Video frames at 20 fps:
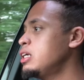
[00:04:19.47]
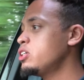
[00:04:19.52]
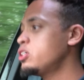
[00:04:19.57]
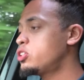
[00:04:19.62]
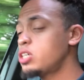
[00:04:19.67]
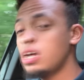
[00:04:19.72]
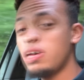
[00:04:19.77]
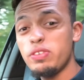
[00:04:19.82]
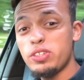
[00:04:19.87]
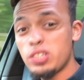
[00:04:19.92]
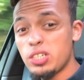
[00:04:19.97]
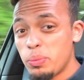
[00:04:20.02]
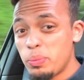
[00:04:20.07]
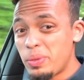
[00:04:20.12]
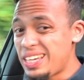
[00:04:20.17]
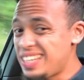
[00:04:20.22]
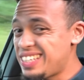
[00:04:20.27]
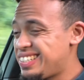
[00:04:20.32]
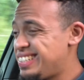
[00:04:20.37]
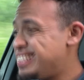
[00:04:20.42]
servicing
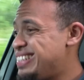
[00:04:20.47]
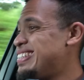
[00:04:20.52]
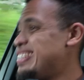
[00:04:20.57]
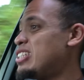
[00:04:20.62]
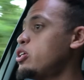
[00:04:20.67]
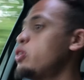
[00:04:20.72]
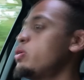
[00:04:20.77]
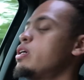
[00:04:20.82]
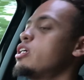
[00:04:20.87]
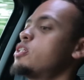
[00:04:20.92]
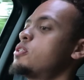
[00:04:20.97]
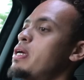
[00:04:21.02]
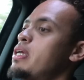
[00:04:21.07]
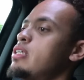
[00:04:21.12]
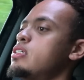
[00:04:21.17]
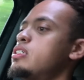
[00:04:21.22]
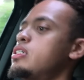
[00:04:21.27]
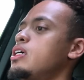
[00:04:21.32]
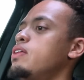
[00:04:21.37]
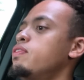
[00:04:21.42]
them isn't too
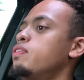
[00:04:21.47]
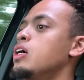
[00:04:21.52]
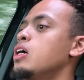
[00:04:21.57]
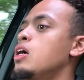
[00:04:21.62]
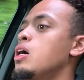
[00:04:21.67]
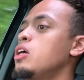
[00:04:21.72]
expensive.